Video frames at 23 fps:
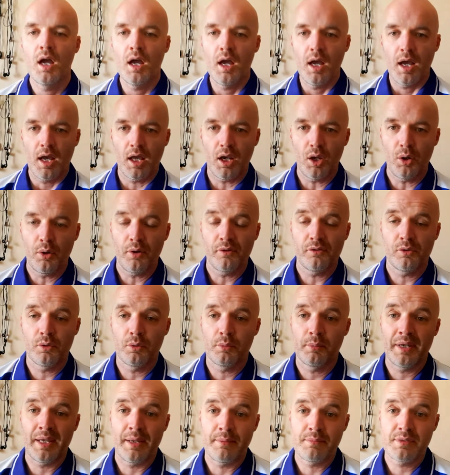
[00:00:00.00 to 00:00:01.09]
Hello everyone, my
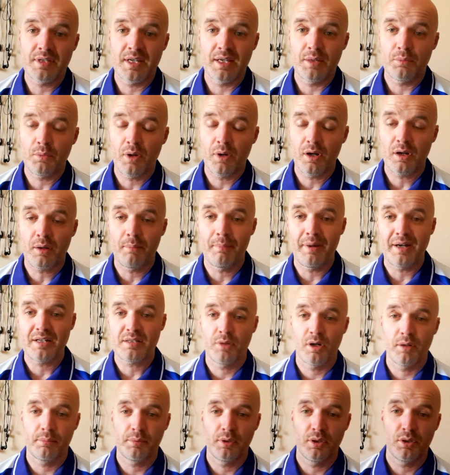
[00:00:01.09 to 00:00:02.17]
name's Ian. Welcome back to my
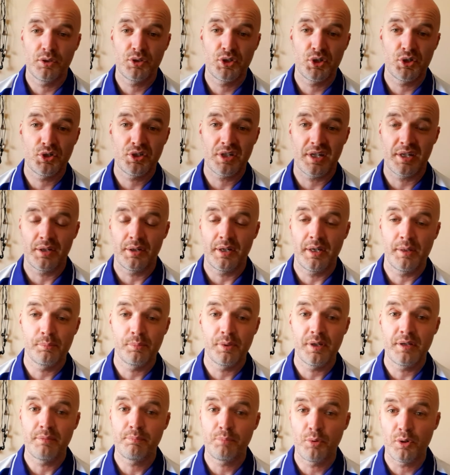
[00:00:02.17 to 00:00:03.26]
hobby YouTube channel in
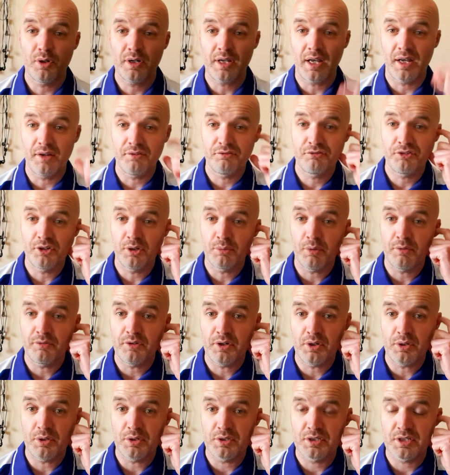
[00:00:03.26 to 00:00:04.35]
brief book and film
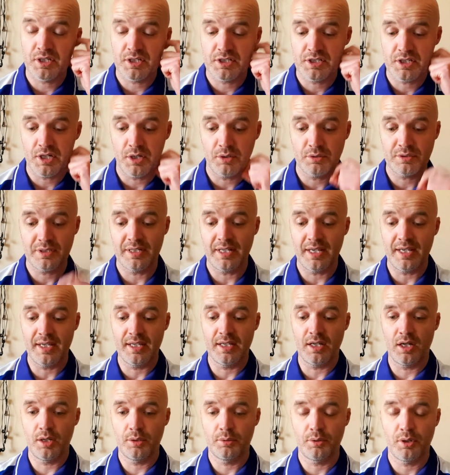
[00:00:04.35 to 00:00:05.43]
reviews. So today
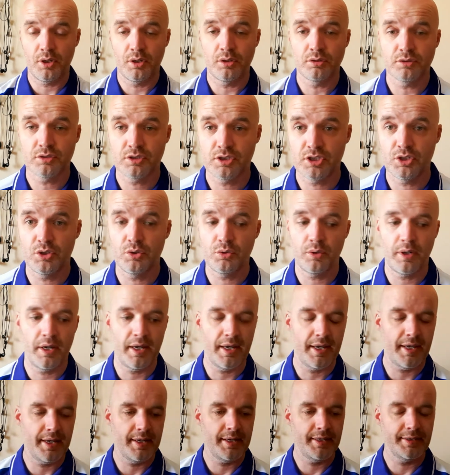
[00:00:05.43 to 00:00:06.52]
I'm going
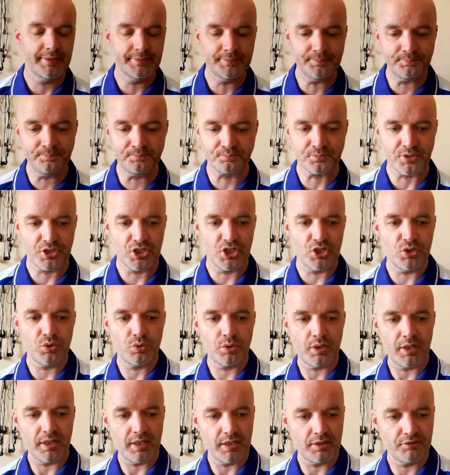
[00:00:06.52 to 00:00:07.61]
to do
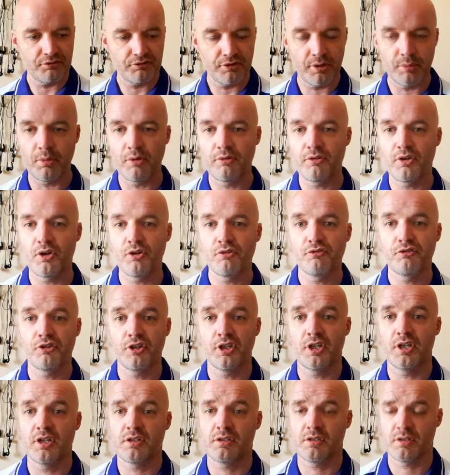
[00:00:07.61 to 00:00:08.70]
a film review for
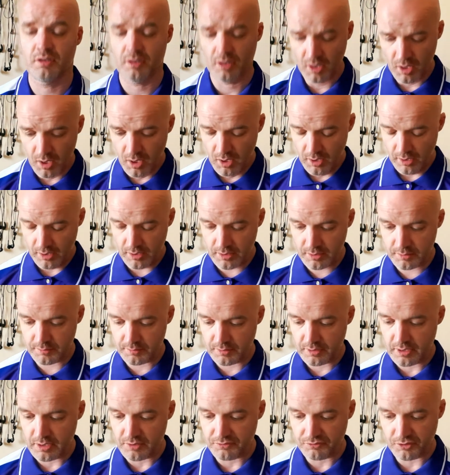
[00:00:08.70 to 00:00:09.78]
you.
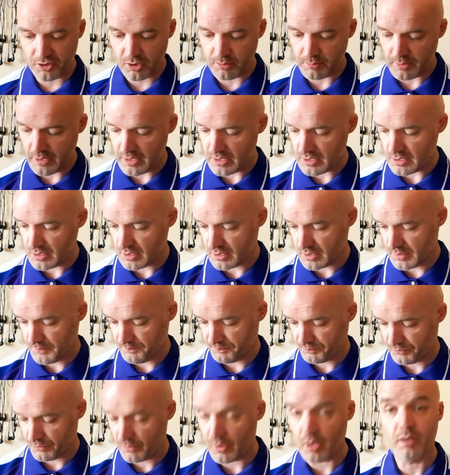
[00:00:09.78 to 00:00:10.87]
This film is
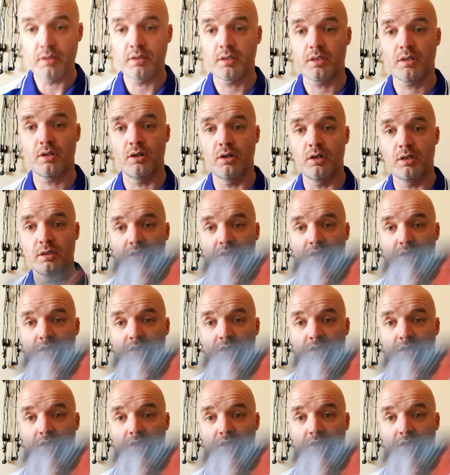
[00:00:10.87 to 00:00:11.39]
called